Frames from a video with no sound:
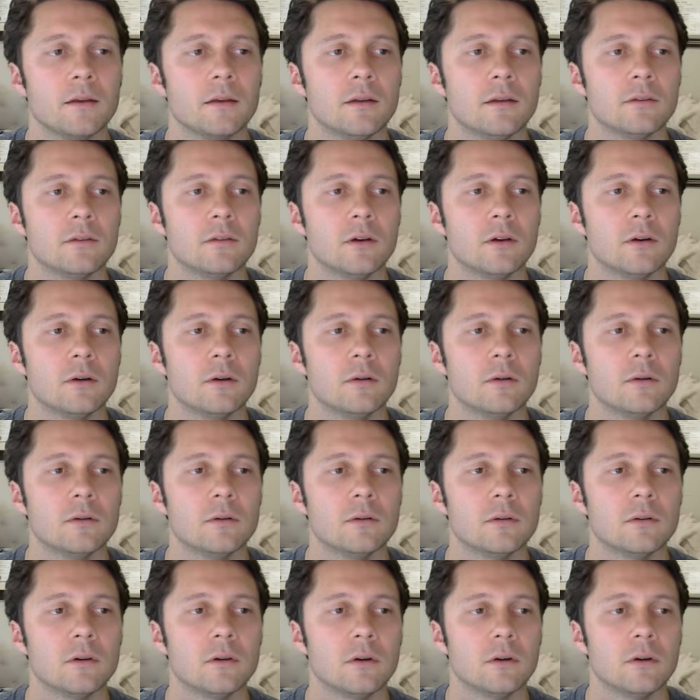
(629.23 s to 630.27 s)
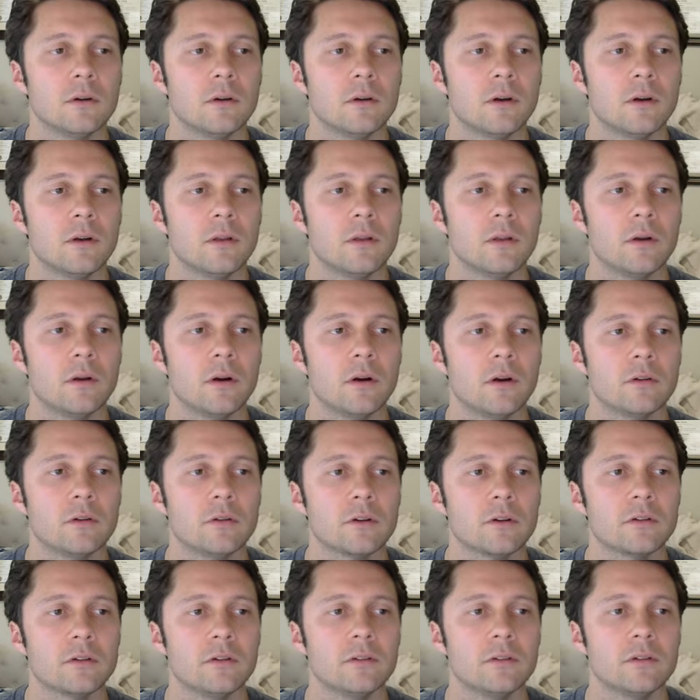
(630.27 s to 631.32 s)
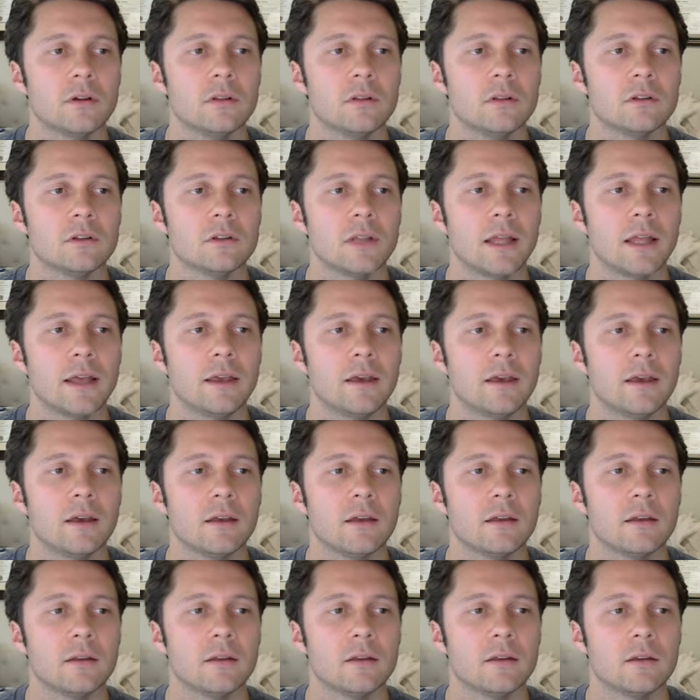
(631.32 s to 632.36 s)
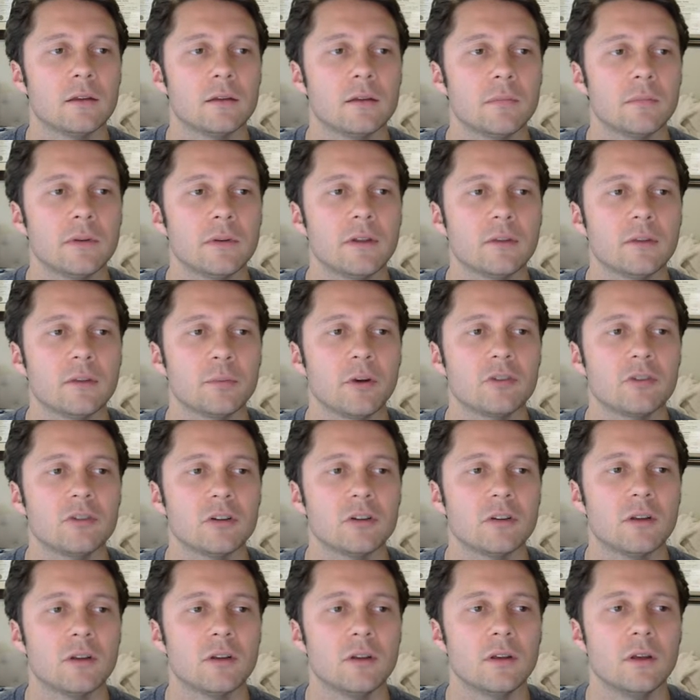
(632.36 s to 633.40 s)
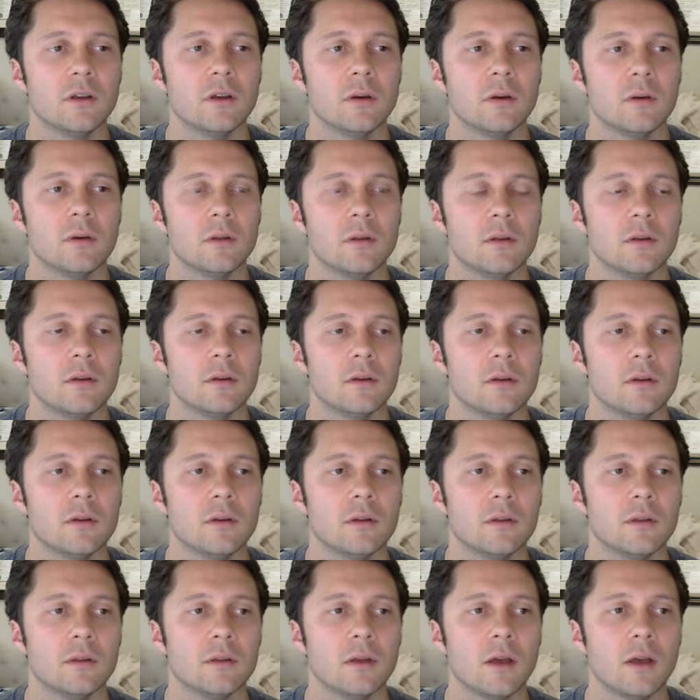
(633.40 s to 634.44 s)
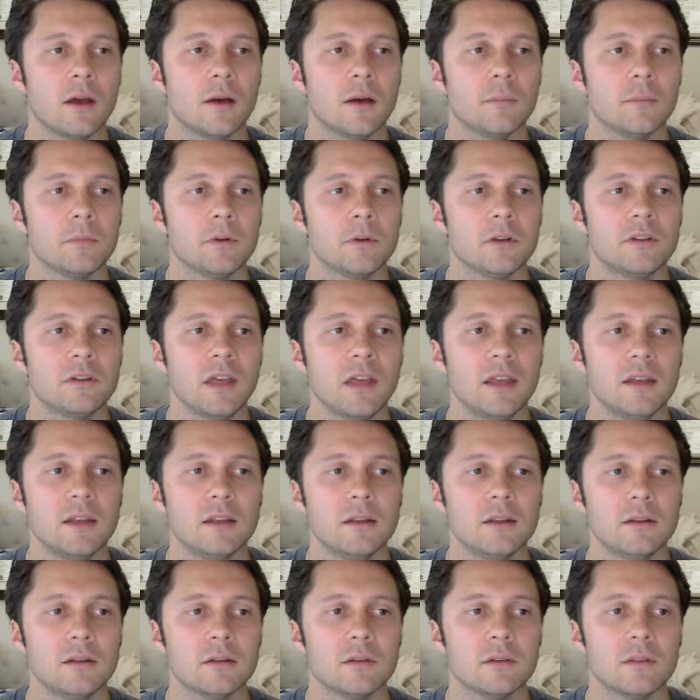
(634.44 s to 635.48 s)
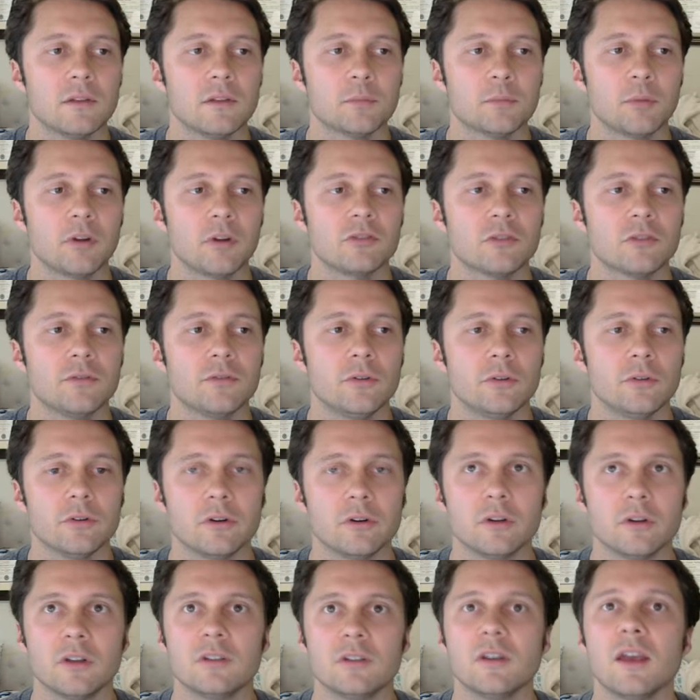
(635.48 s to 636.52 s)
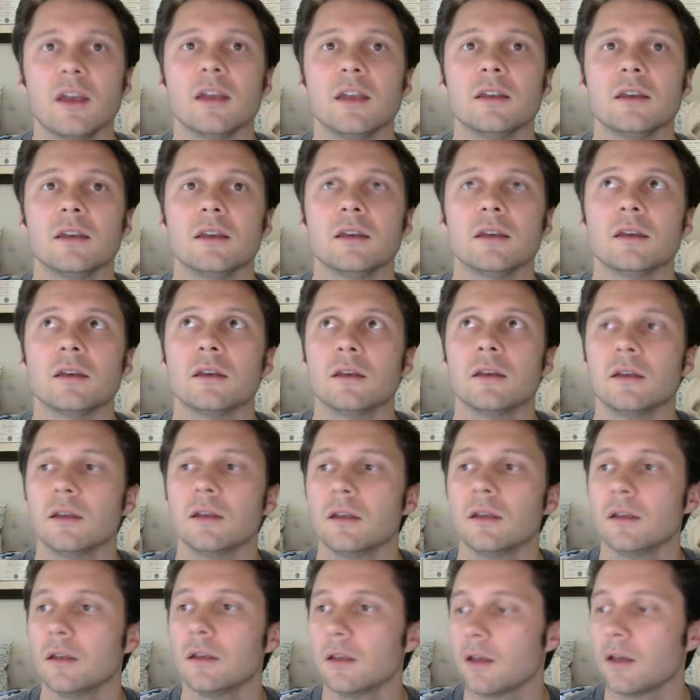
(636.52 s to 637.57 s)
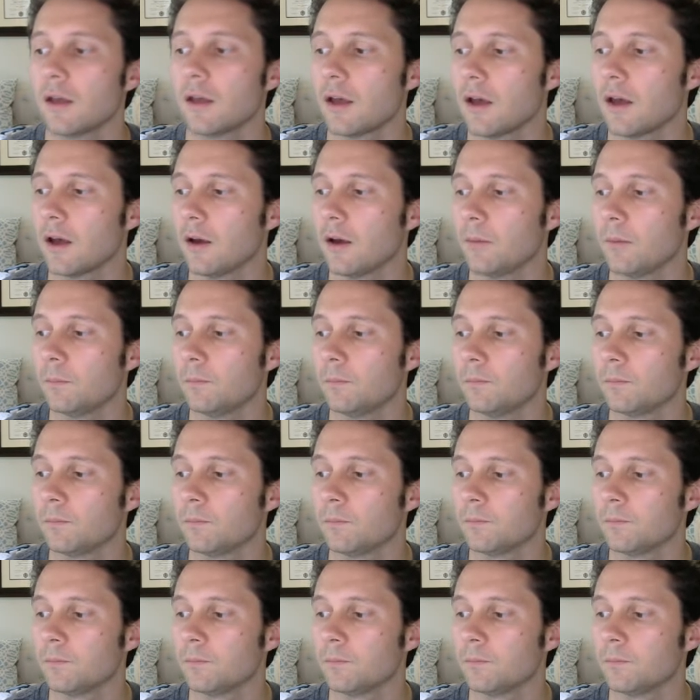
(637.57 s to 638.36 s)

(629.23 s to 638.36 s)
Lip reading: So our directory is going to look like my test project, containing this project folder containing the